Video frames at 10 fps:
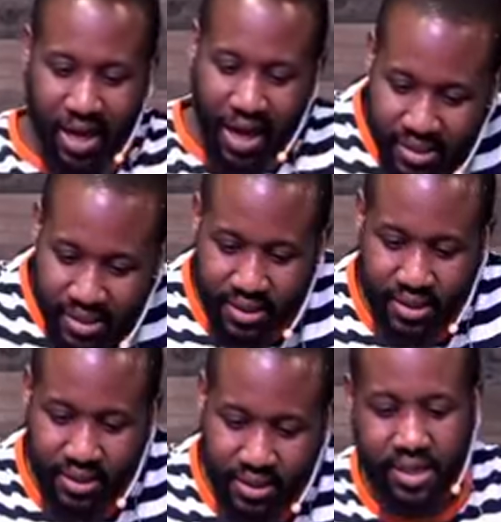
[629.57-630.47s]

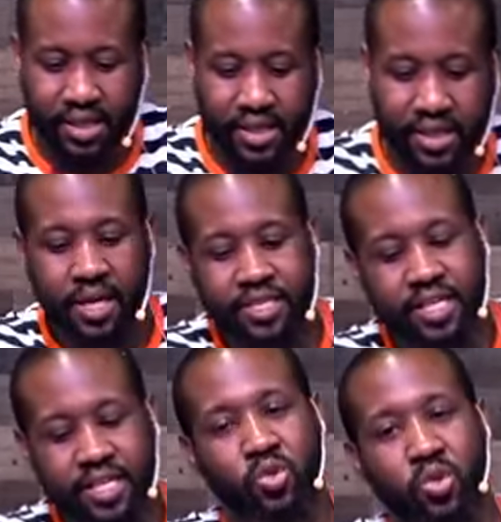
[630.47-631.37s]
context and
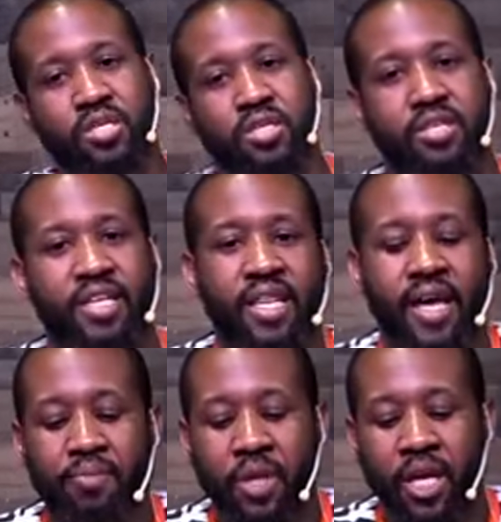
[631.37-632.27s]
say to us
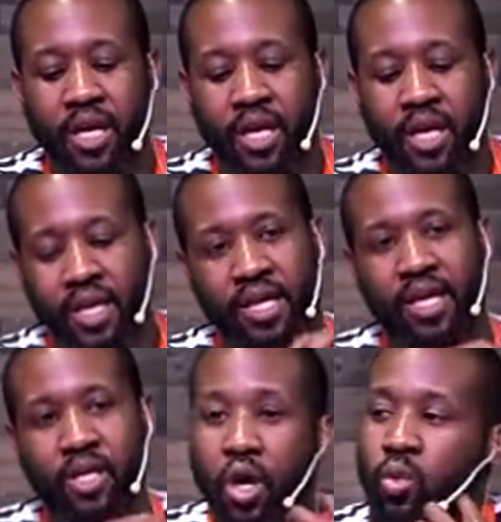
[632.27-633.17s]
today that
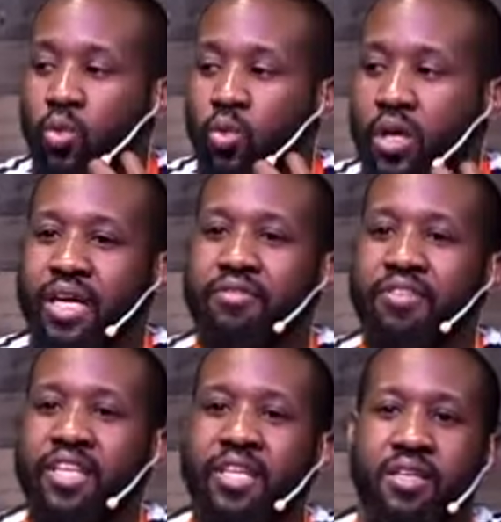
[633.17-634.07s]
in the world that we're
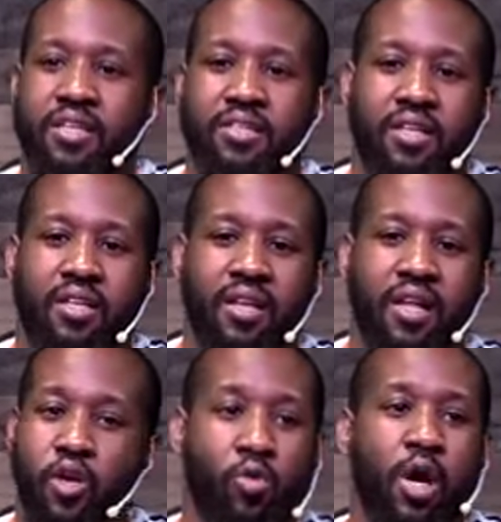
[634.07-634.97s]
living in, there's a lot
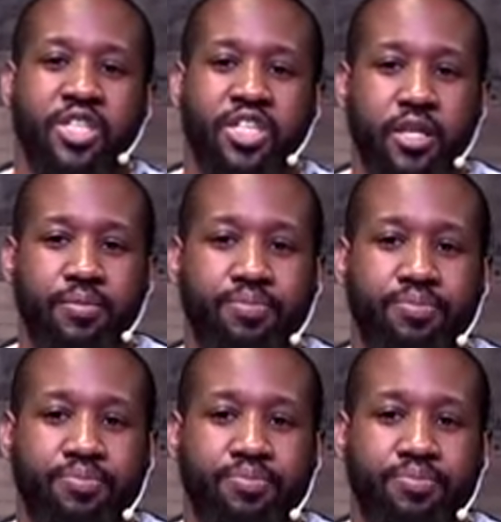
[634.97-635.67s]
of corruption.